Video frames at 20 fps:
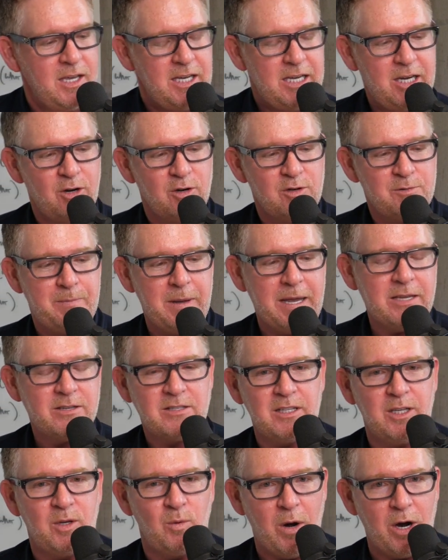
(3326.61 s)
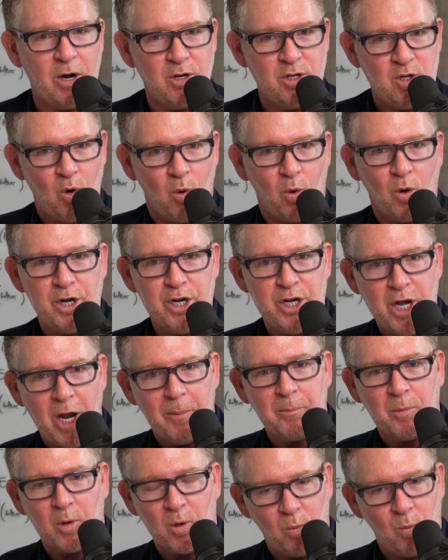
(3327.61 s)
here's basically where you're
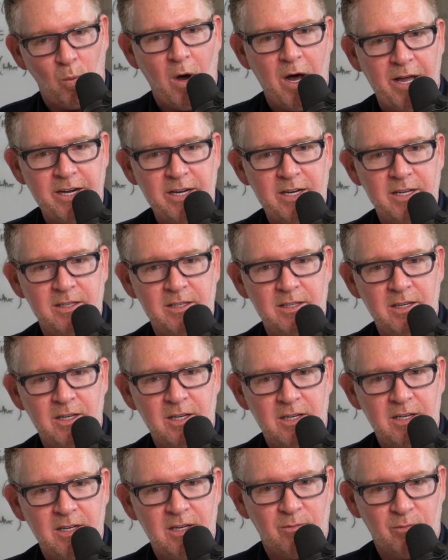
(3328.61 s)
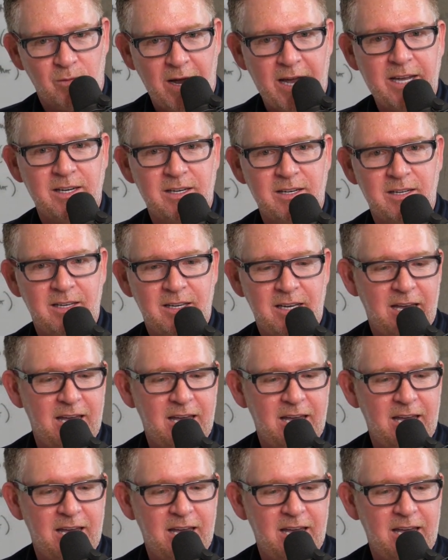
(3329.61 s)
number one, right?